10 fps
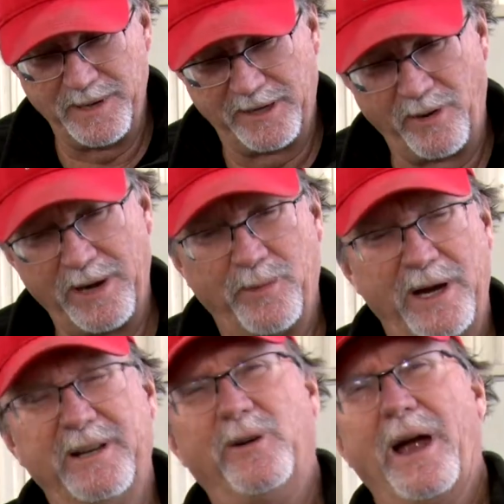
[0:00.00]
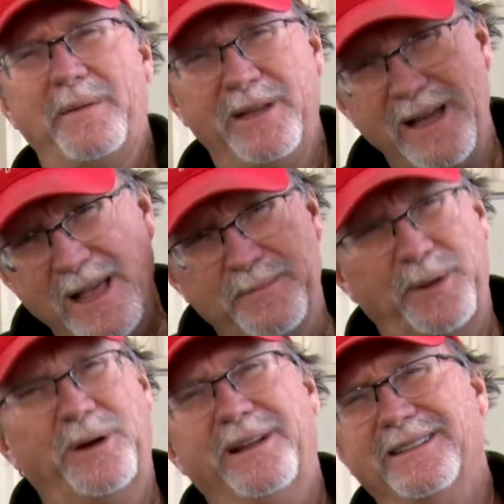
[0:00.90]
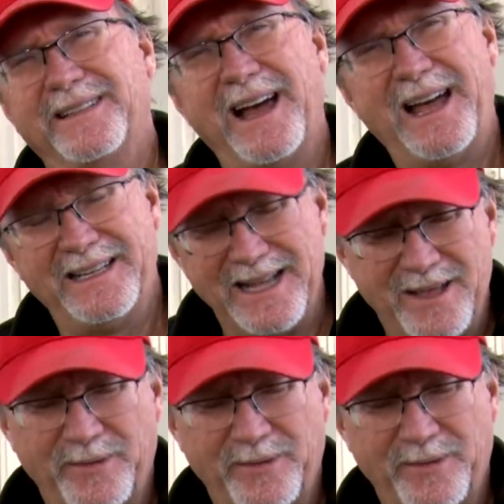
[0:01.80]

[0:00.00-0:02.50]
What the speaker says: me a great way to grab it, put it inside,